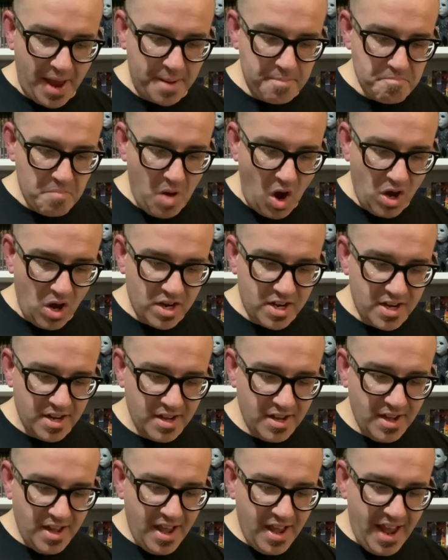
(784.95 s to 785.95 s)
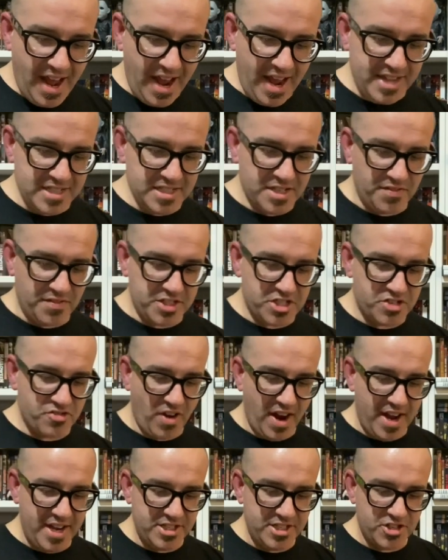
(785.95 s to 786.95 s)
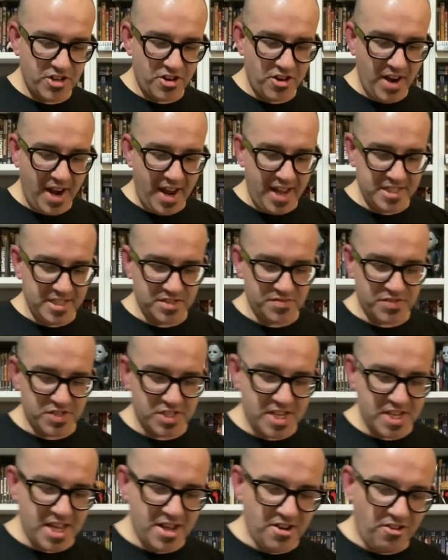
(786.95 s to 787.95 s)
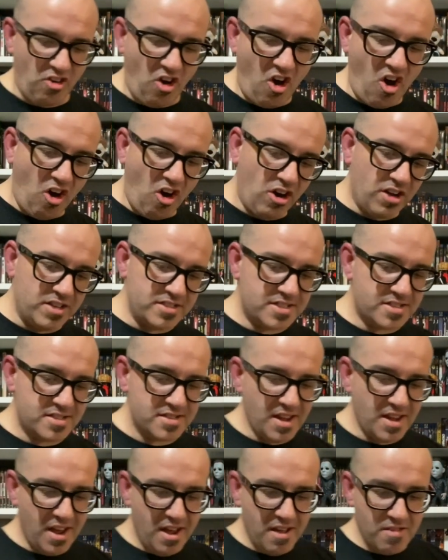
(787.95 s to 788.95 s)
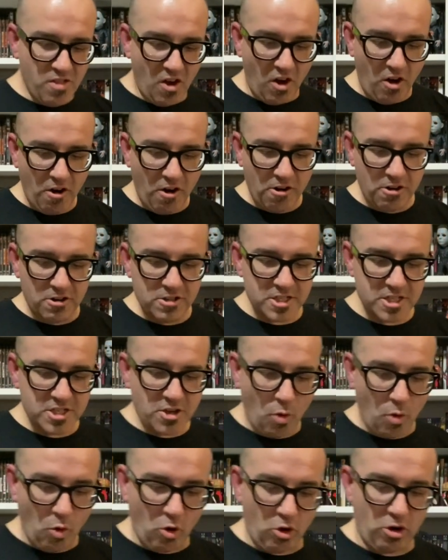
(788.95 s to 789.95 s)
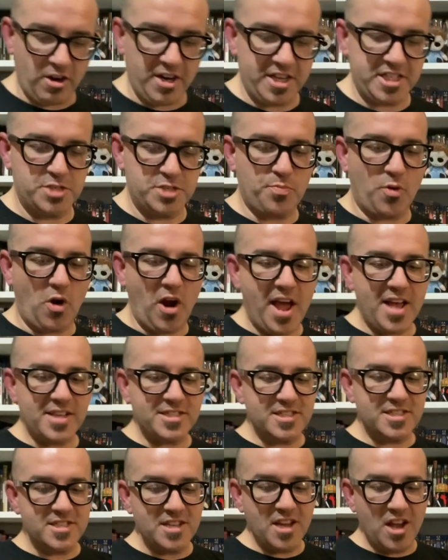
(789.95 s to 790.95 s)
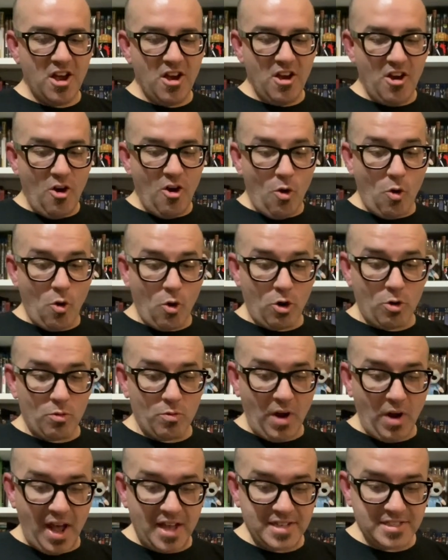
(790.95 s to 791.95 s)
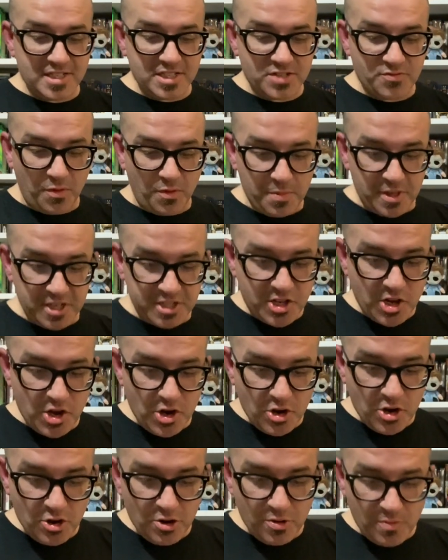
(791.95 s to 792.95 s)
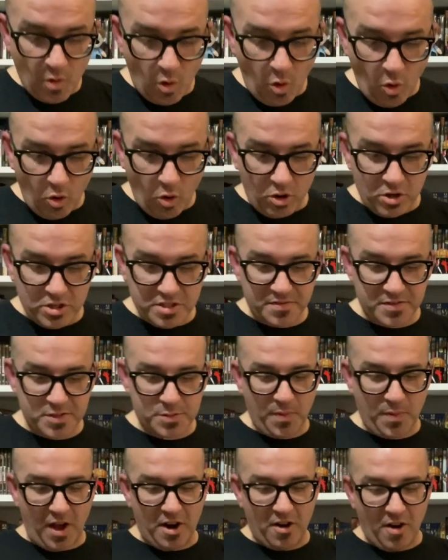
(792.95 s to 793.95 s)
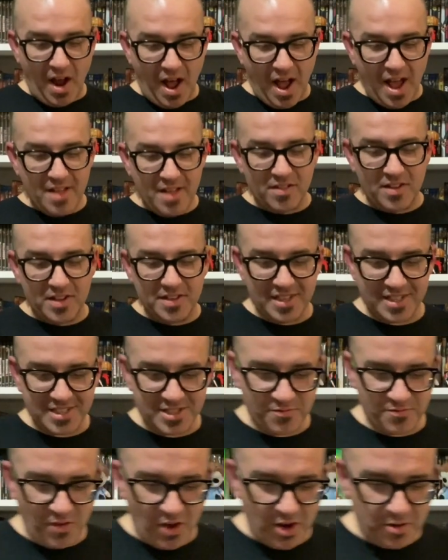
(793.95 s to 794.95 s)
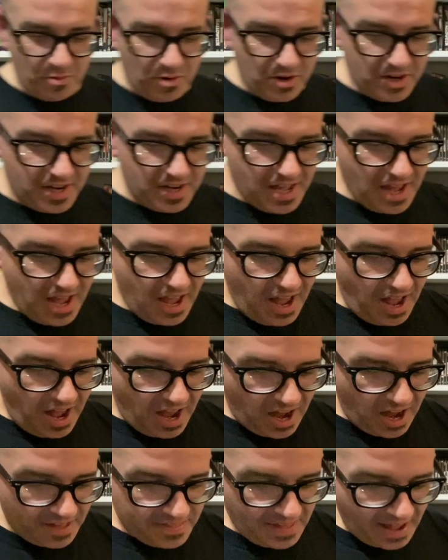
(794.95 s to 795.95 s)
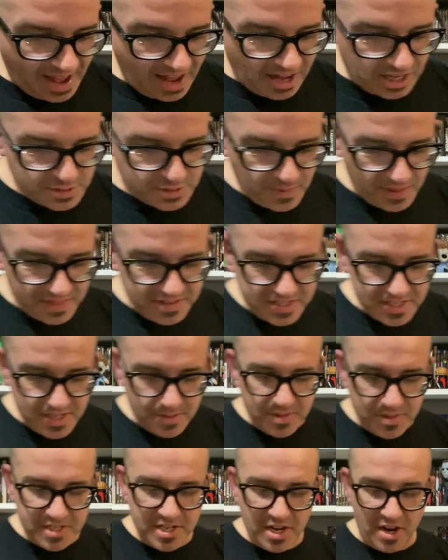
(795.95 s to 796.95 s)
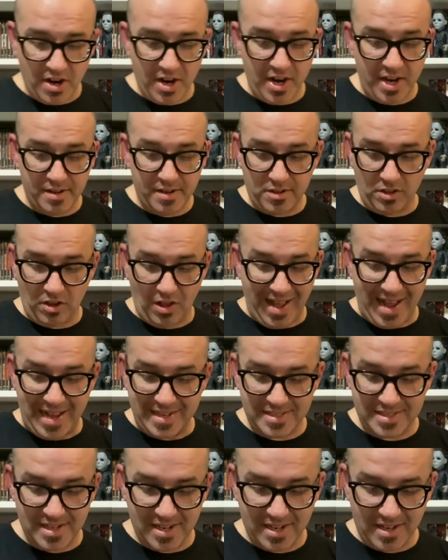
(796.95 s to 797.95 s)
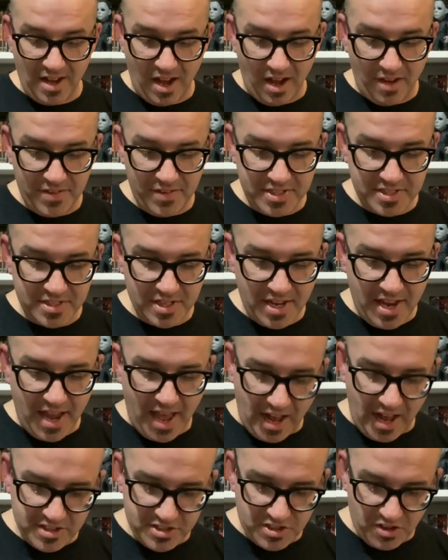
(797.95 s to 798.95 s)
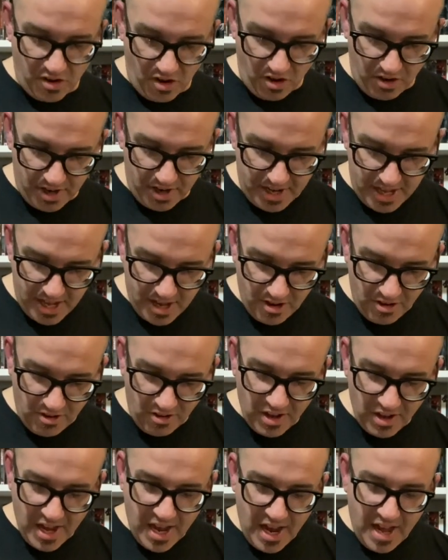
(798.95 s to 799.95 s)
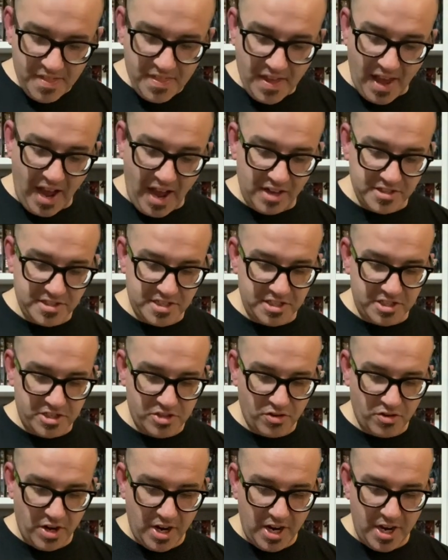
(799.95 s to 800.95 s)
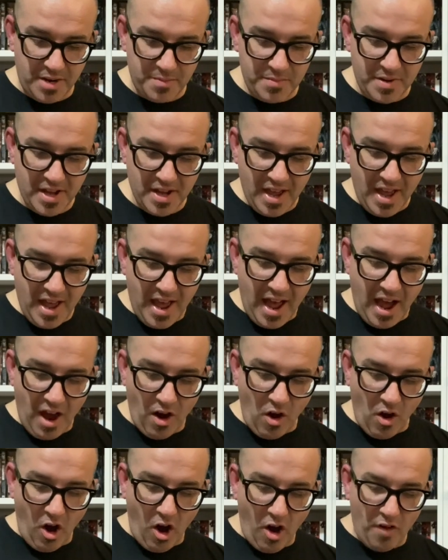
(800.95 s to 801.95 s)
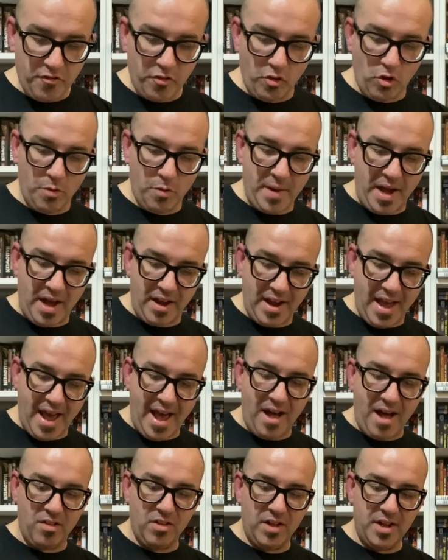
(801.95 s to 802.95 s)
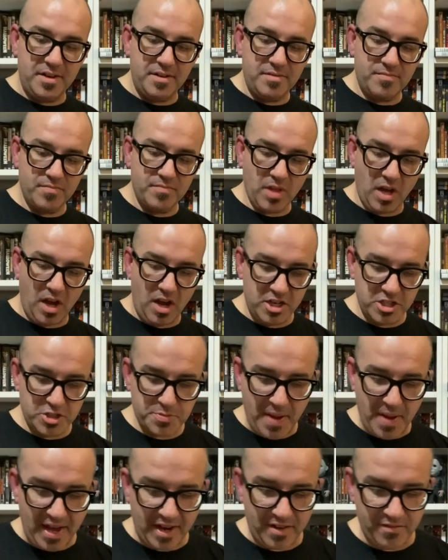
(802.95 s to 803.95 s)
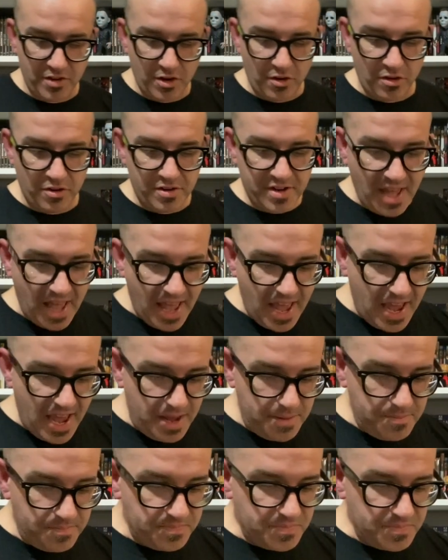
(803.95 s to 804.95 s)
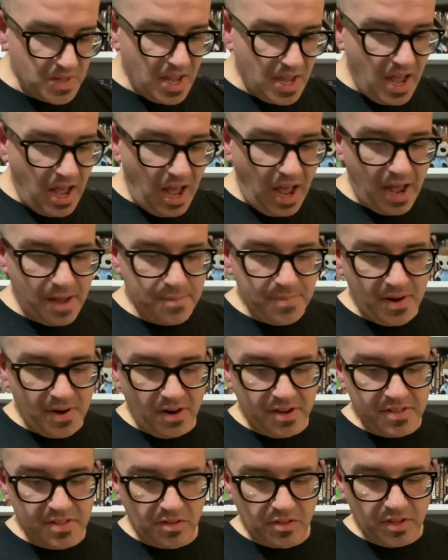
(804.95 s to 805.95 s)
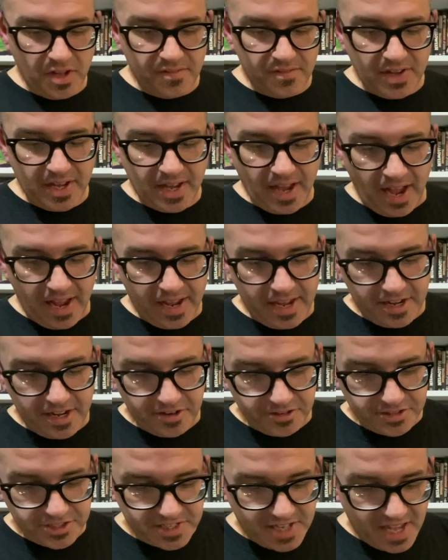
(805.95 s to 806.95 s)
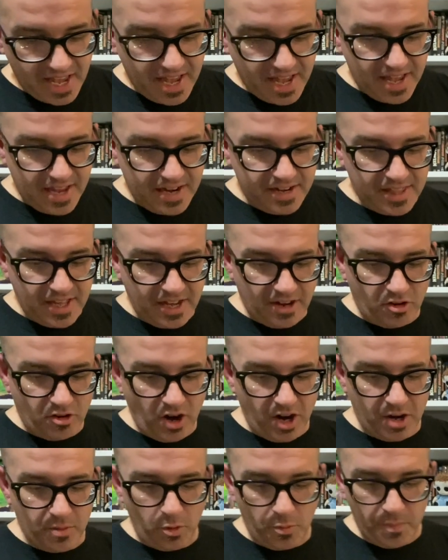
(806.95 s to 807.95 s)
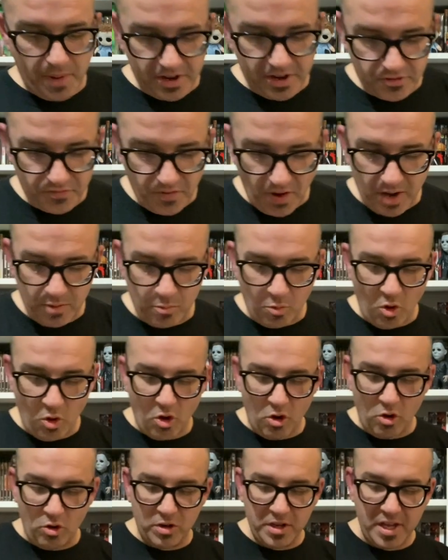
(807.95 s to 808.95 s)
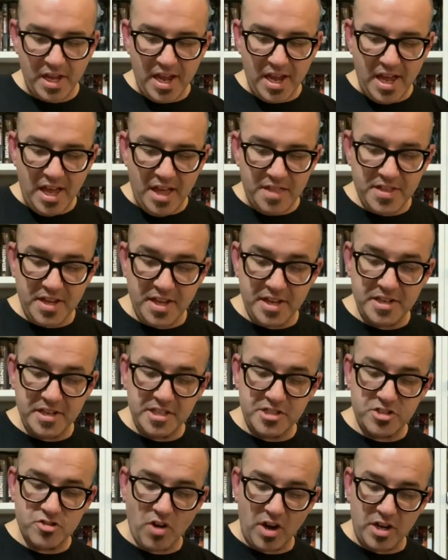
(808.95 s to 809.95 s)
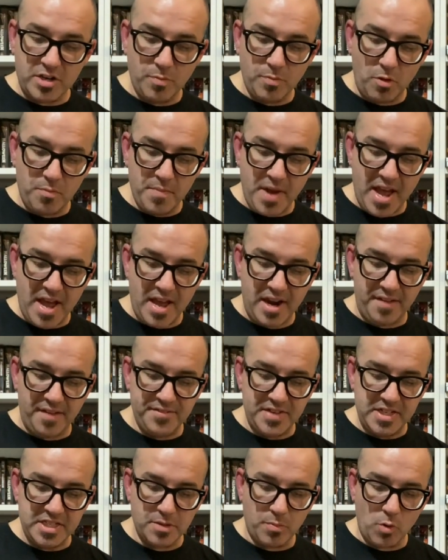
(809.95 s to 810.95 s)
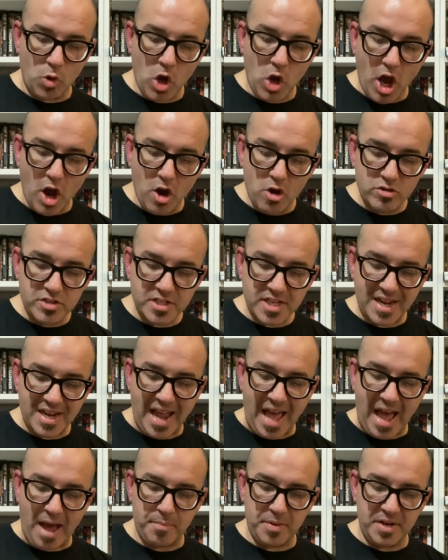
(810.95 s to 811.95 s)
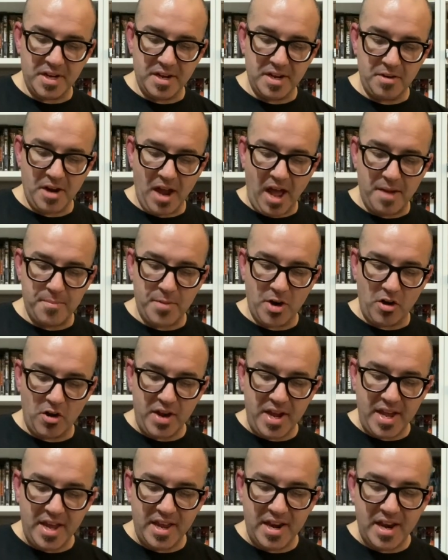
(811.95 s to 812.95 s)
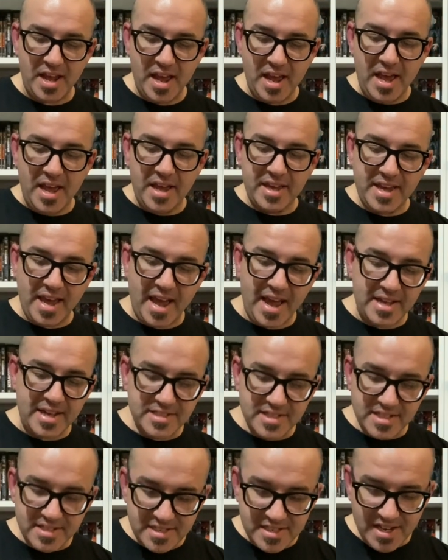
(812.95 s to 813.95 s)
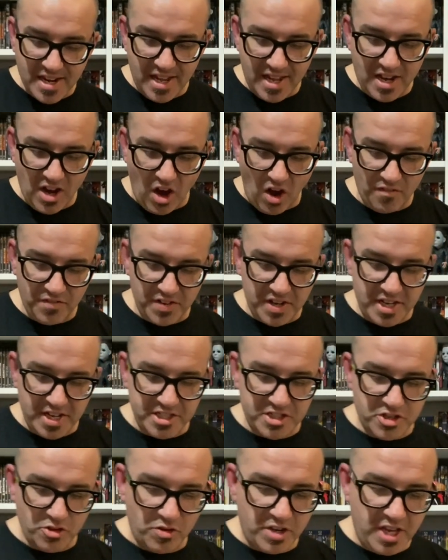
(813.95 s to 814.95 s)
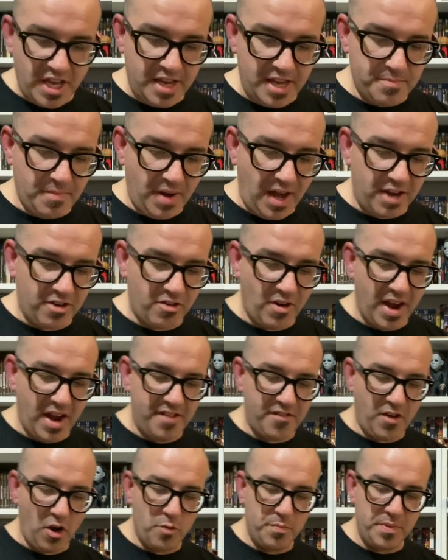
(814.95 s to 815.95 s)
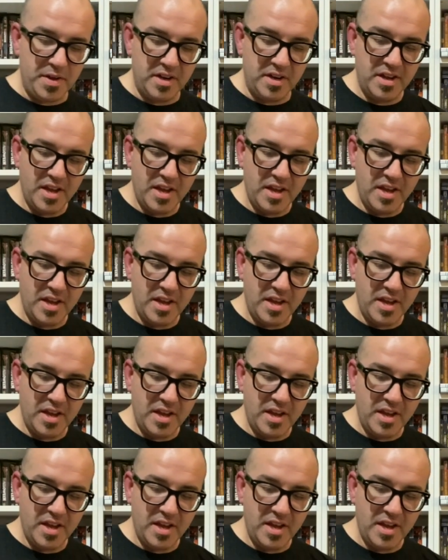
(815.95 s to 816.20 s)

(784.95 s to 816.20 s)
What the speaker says: Monk, Hands of a Stranger, Hands of Steel, Haunts, The Hearse, Horror Express, Horror Rises from the Tomb, Horrors of Spider Island, that's a fun one. The House by the Cemetery, classic, obviously. House on Haunted Hill, The House That Screamed, How Awful About Alan, The Hunchback of Notre Dame, I Bury the Living, I Eat Your Skin, The Incredible Petrified World, The Indestructible Man, Invisible Ghost, It Happened at Nightmare Inn, Kansas City Confidential, Keep My Grave Open,